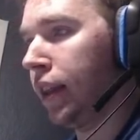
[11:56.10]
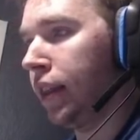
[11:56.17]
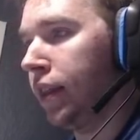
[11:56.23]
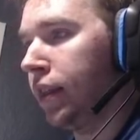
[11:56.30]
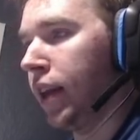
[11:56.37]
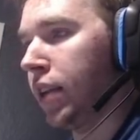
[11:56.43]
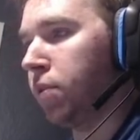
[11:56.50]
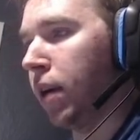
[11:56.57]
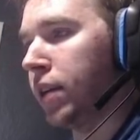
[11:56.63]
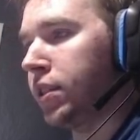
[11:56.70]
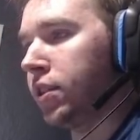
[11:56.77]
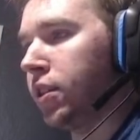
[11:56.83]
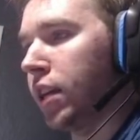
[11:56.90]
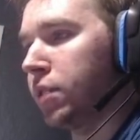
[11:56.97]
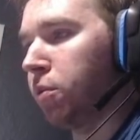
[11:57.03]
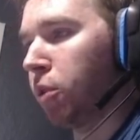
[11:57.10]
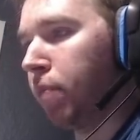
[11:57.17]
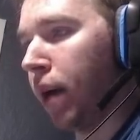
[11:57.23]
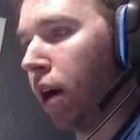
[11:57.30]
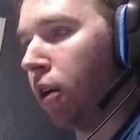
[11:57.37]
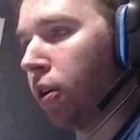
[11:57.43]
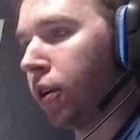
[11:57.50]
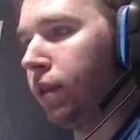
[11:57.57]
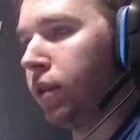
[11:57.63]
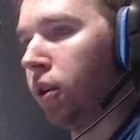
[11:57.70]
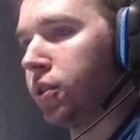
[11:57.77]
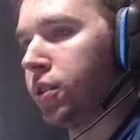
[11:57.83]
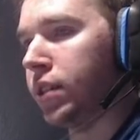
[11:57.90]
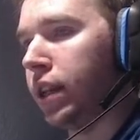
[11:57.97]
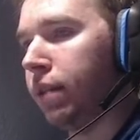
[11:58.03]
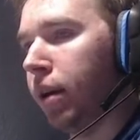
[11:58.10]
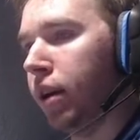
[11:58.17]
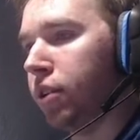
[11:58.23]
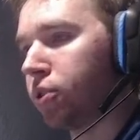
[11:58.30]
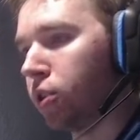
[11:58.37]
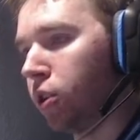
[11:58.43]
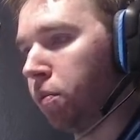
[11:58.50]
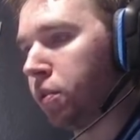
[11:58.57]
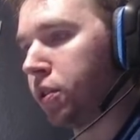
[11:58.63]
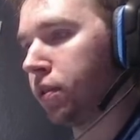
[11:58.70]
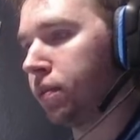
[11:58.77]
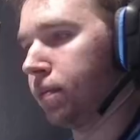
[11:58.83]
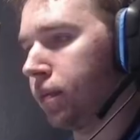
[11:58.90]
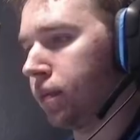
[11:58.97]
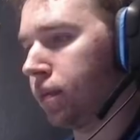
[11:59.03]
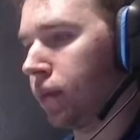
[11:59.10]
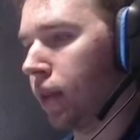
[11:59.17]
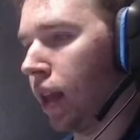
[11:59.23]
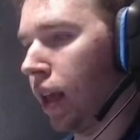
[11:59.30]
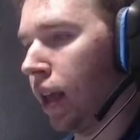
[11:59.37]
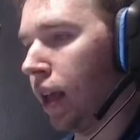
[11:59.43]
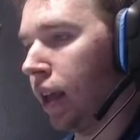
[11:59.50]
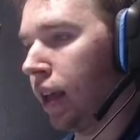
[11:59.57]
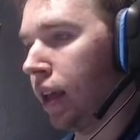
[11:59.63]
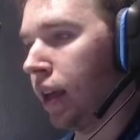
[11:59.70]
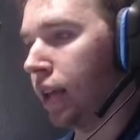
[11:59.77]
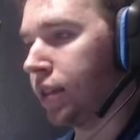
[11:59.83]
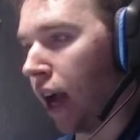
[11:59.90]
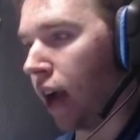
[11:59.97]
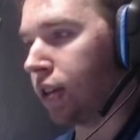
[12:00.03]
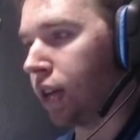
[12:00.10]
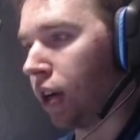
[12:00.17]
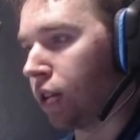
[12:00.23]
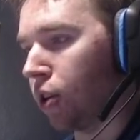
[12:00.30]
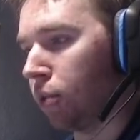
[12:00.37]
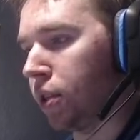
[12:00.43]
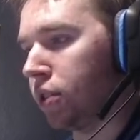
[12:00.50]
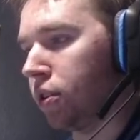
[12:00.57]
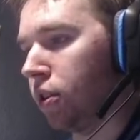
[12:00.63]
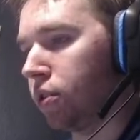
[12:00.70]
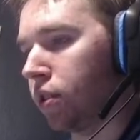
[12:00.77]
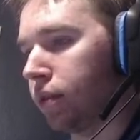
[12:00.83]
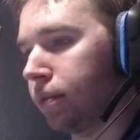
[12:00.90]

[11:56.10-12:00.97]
That's why it says he lost more power, even though it's the same amount of troops. It's higher tier troops he's losing.